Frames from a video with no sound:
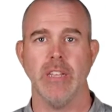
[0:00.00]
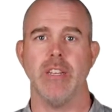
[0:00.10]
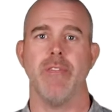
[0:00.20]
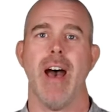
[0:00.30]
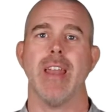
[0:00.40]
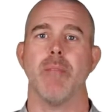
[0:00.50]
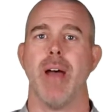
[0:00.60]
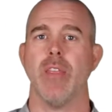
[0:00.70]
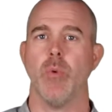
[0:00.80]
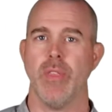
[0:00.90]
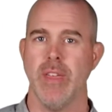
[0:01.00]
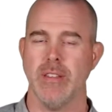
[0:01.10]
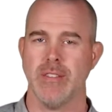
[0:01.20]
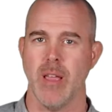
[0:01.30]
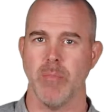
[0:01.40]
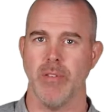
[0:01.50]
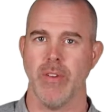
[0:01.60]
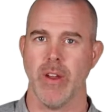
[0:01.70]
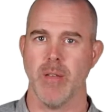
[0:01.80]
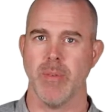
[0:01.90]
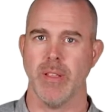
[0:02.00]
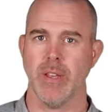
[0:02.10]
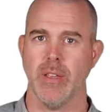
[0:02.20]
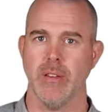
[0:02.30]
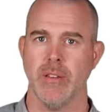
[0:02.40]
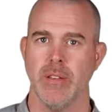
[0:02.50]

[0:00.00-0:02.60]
divided by the within sample variability.